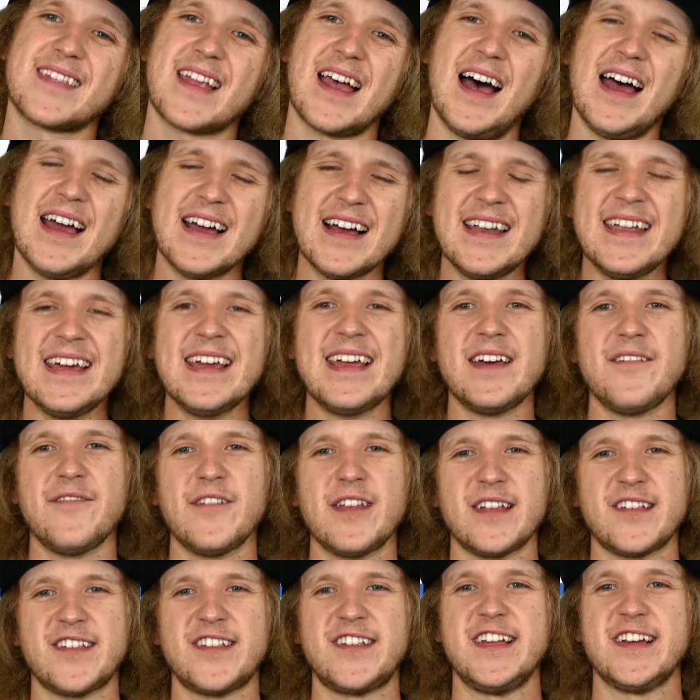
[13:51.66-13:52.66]
I gotta give
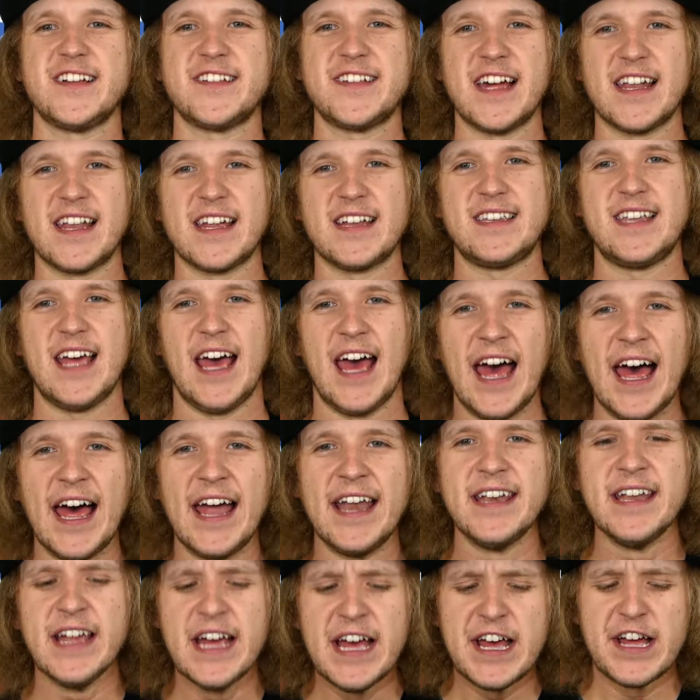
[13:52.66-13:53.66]
it a 6 out of
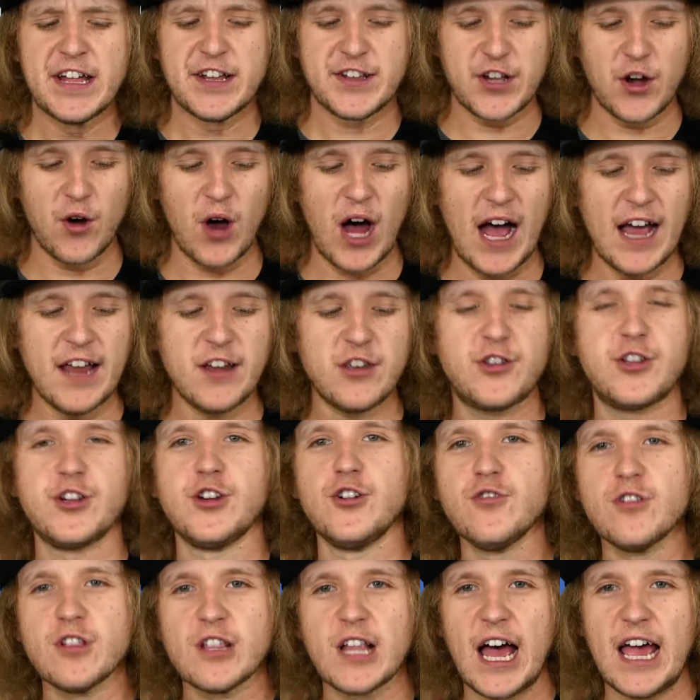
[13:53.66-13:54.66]
10. So I
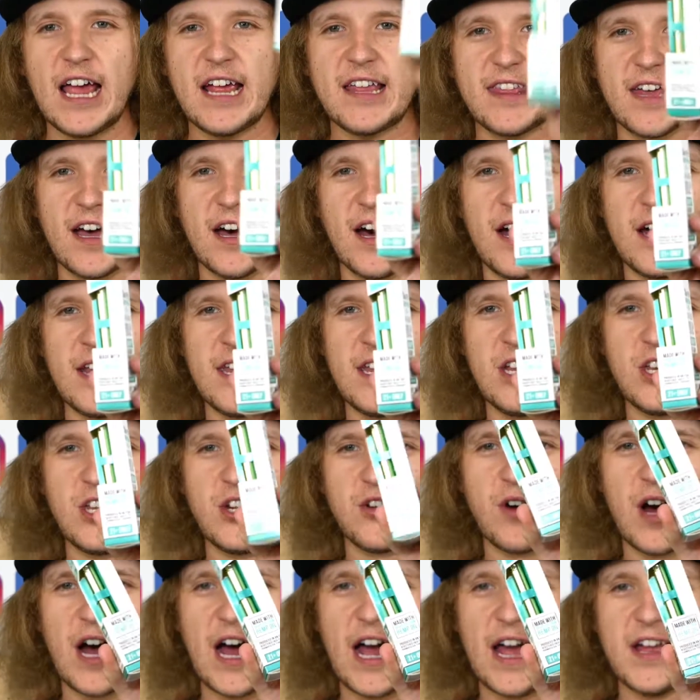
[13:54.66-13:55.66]
do like the
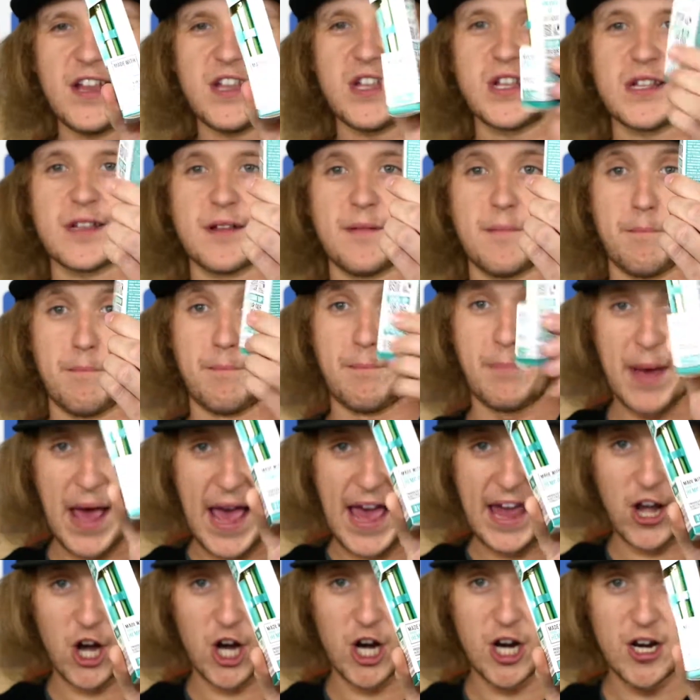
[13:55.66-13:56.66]
Honeydew Ice
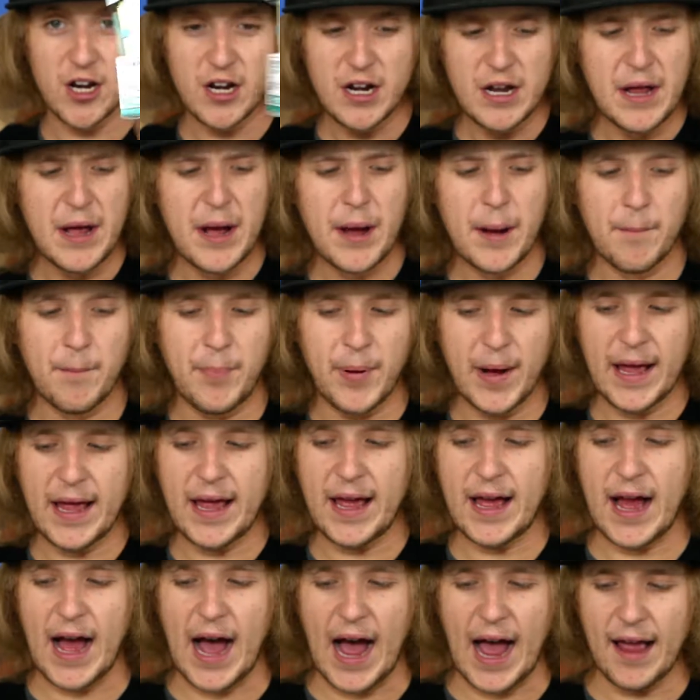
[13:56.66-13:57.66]
better, but
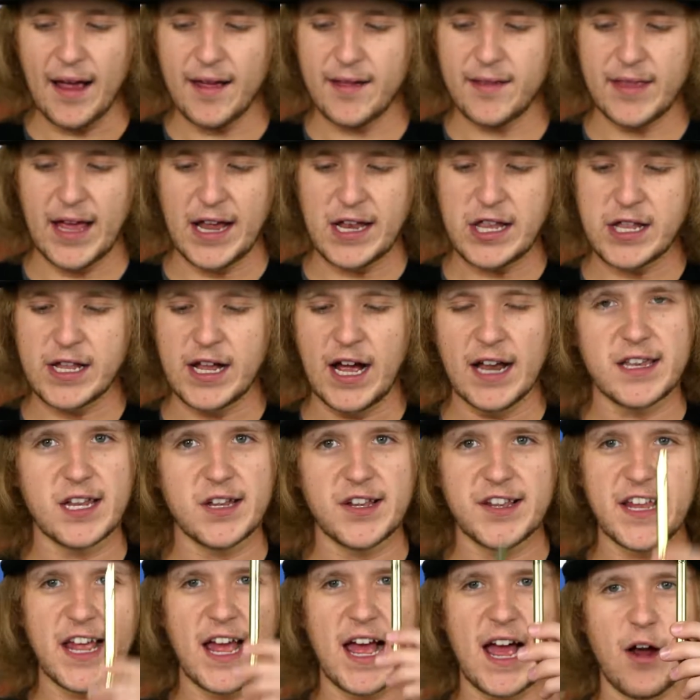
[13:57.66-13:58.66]
that's not to
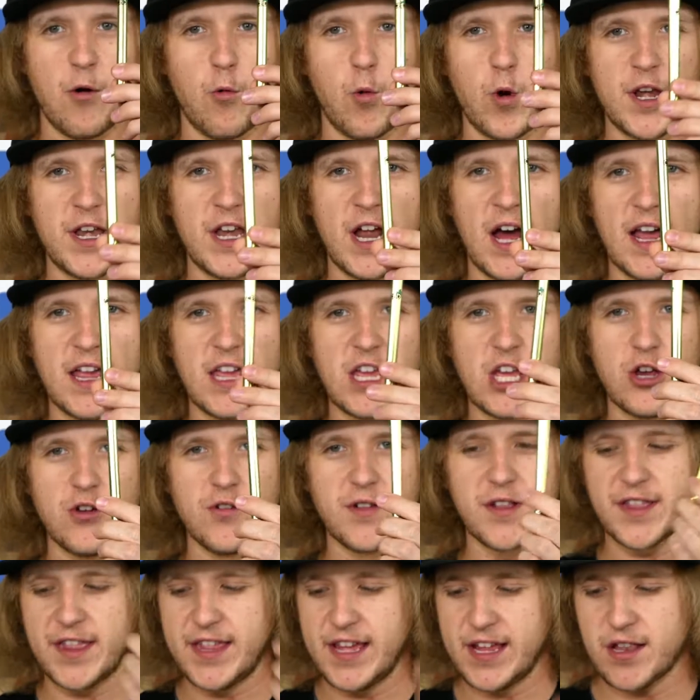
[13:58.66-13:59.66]
say I would not
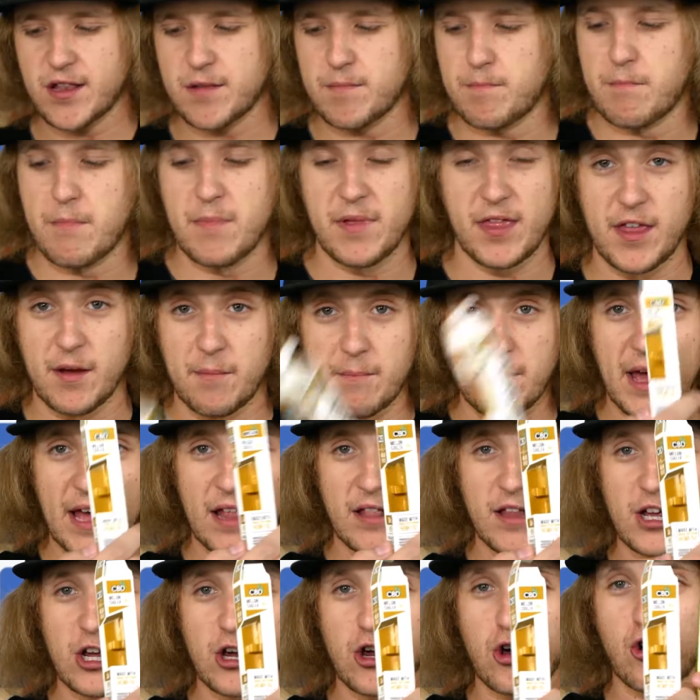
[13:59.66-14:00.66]
use the
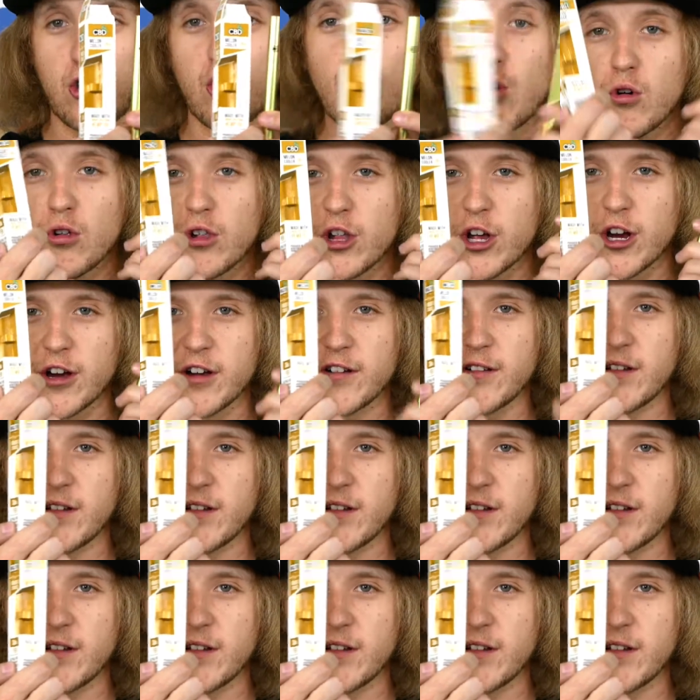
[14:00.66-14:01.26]
Melon Cooler